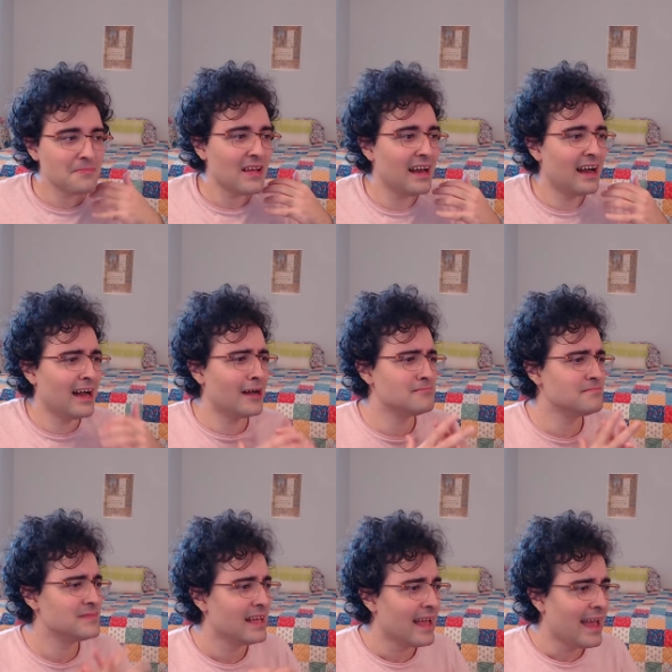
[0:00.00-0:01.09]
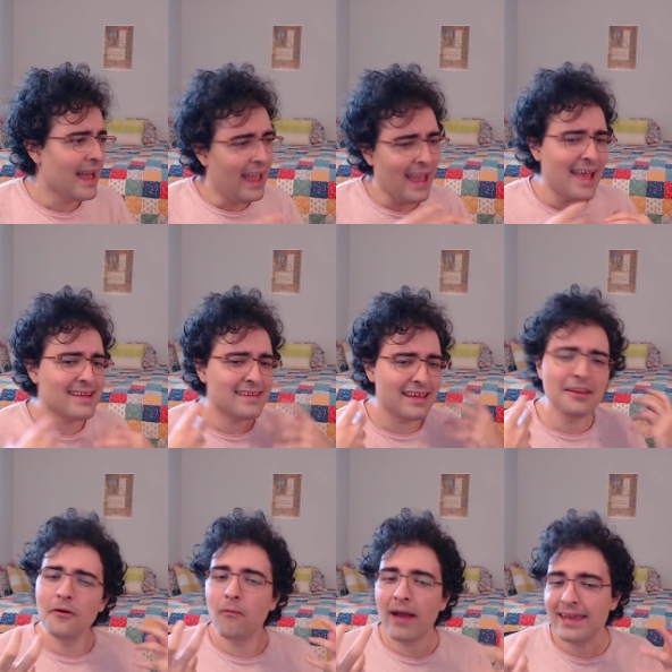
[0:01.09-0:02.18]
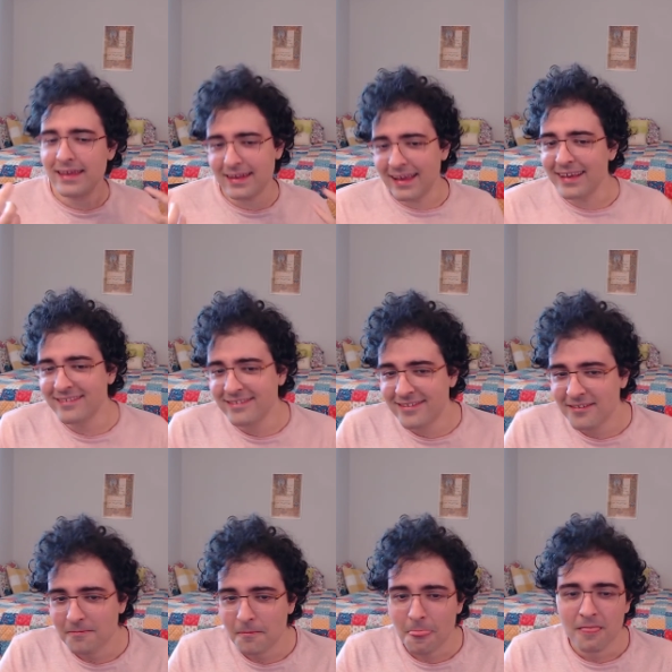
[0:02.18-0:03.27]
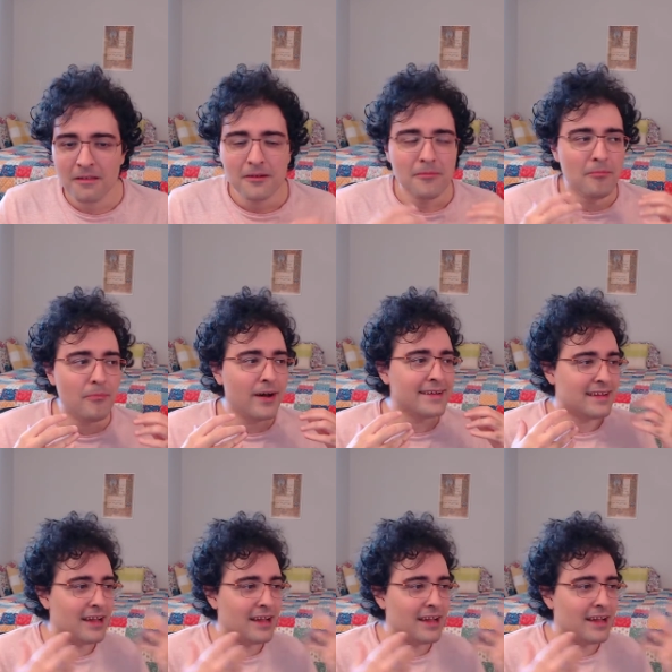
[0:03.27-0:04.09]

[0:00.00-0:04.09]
And in a way it is, but I